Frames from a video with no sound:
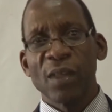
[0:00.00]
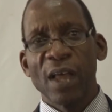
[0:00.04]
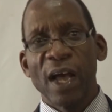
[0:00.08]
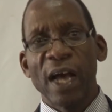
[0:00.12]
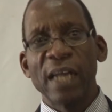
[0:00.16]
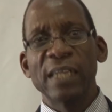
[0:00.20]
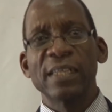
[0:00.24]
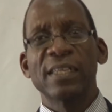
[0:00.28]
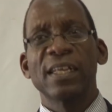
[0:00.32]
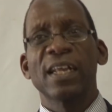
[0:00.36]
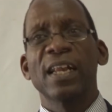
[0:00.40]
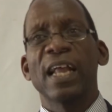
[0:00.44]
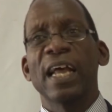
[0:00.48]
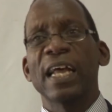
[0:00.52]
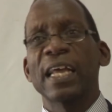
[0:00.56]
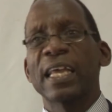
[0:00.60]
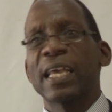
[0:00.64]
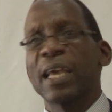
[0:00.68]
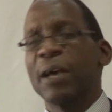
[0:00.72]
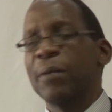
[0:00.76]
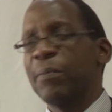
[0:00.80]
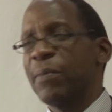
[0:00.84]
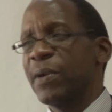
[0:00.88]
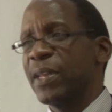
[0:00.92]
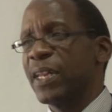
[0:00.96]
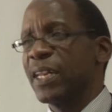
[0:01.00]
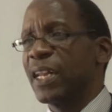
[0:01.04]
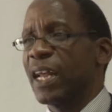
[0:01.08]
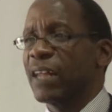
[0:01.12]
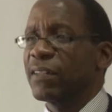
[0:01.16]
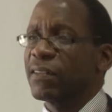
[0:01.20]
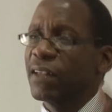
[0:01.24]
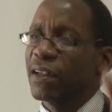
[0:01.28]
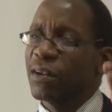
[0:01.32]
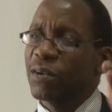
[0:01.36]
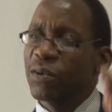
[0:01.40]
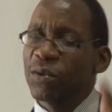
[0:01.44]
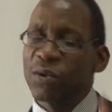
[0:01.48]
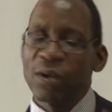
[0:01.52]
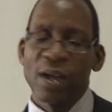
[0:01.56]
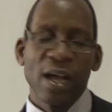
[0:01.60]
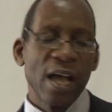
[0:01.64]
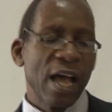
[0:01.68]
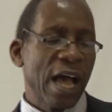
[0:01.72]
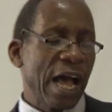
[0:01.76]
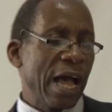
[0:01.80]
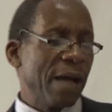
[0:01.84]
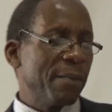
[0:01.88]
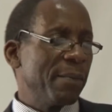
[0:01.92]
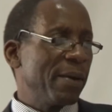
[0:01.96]
Until I came in and I said, look,
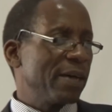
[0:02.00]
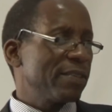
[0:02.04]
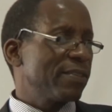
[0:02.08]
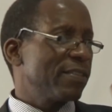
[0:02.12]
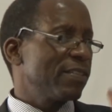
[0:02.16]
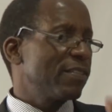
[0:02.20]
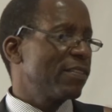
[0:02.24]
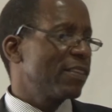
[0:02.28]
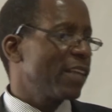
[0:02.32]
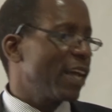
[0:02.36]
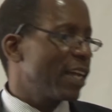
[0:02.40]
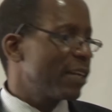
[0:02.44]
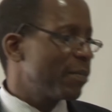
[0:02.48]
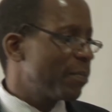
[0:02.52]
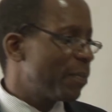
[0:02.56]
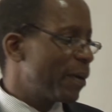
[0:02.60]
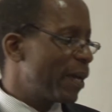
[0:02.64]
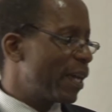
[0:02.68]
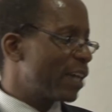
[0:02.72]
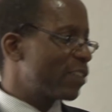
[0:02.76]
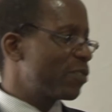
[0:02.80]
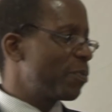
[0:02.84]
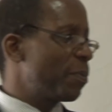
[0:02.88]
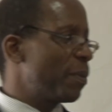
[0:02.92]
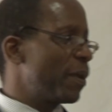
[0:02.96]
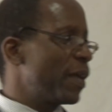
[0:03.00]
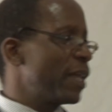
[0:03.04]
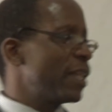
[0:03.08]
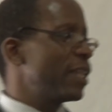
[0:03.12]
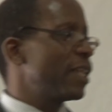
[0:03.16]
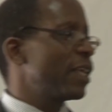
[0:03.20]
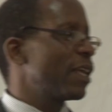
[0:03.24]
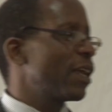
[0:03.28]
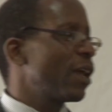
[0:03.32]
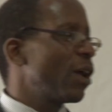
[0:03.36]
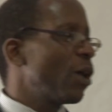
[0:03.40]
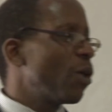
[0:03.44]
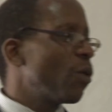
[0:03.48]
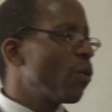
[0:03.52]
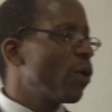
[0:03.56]
I must start by explaining